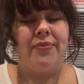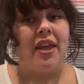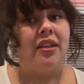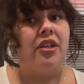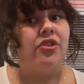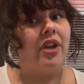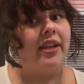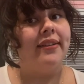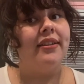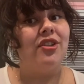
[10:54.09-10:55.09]
I'm going to try
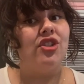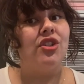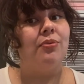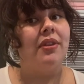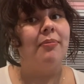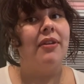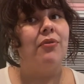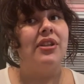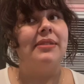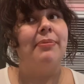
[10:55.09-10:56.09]
to lead you with my voice,